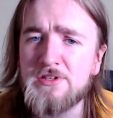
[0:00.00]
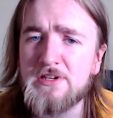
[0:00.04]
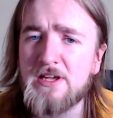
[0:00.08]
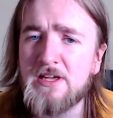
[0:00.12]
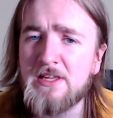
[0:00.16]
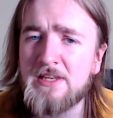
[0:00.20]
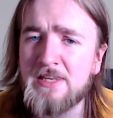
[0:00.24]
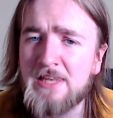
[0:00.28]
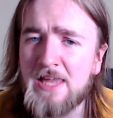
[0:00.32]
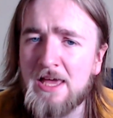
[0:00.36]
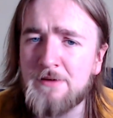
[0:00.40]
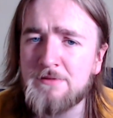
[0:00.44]

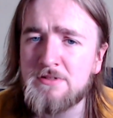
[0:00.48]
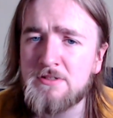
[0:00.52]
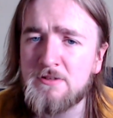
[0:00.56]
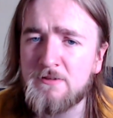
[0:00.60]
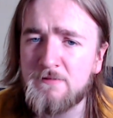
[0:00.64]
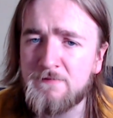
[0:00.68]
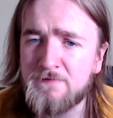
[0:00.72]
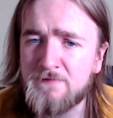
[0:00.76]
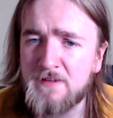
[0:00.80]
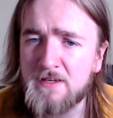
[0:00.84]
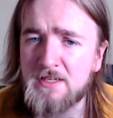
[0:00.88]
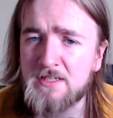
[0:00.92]
allowed to
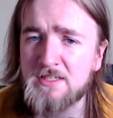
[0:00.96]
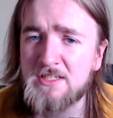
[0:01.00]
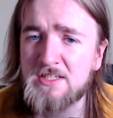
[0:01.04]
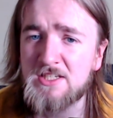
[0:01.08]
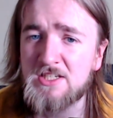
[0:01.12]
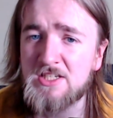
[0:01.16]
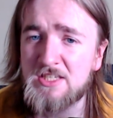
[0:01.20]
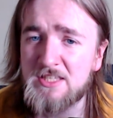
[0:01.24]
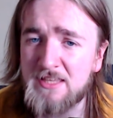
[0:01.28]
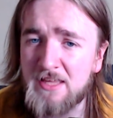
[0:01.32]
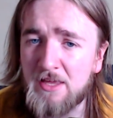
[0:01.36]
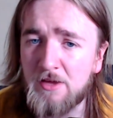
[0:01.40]
fix
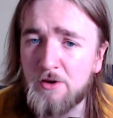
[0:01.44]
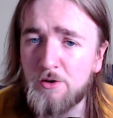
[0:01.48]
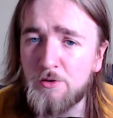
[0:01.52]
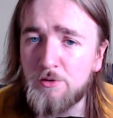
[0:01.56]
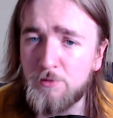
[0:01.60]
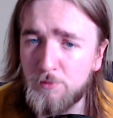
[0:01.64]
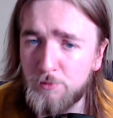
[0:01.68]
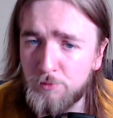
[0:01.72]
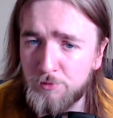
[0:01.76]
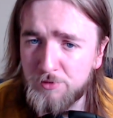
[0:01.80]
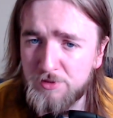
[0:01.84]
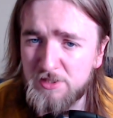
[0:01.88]
to their
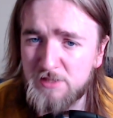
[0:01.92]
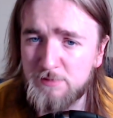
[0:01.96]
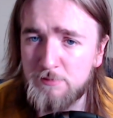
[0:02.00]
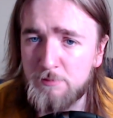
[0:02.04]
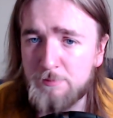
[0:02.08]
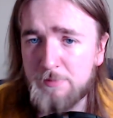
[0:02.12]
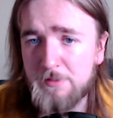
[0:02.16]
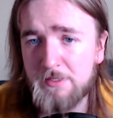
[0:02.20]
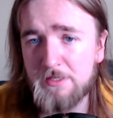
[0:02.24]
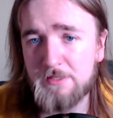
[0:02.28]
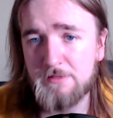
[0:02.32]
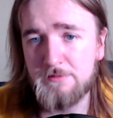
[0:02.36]

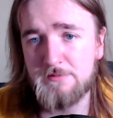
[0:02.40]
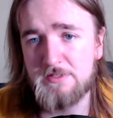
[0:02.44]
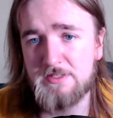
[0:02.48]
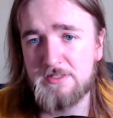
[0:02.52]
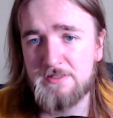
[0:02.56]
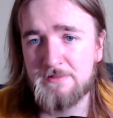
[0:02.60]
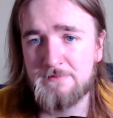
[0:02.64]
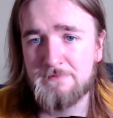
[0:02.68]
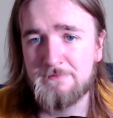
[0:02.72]
automobiles.